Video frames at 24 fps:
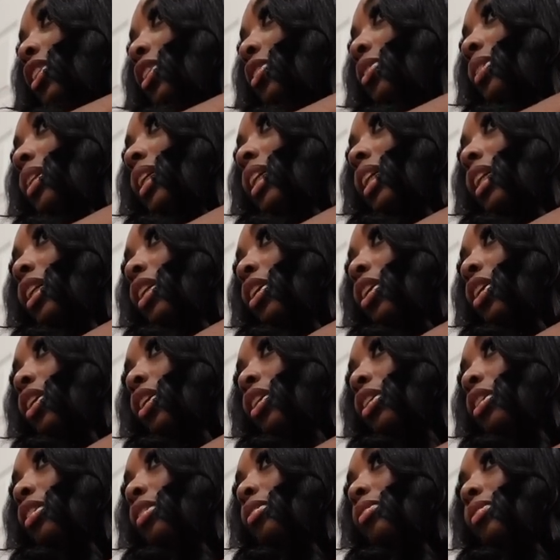do it
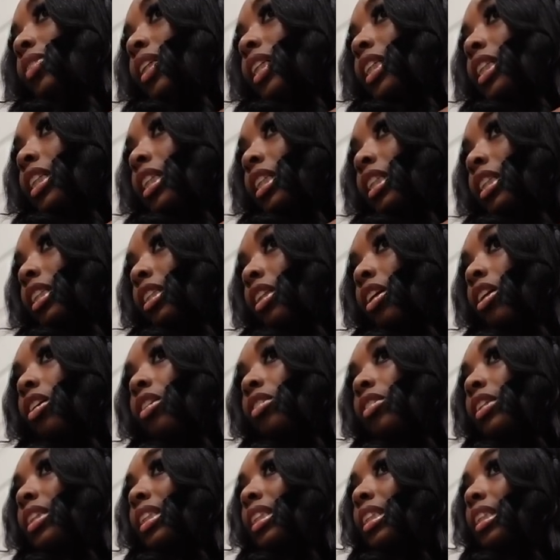y'all but just
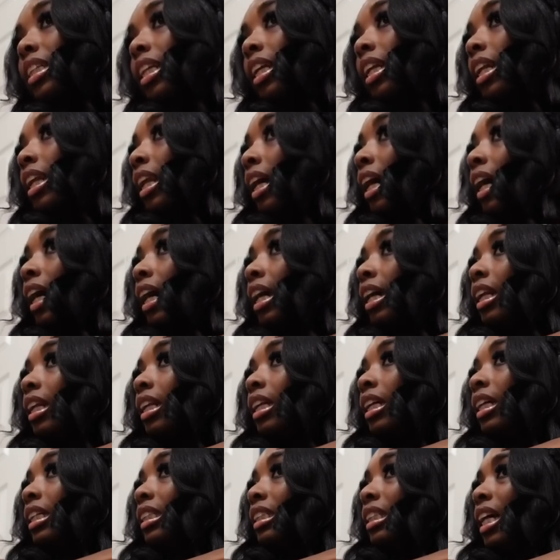know it's not
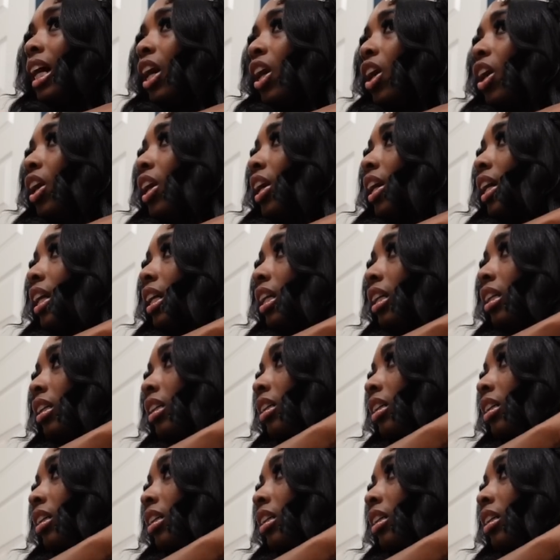it's not hard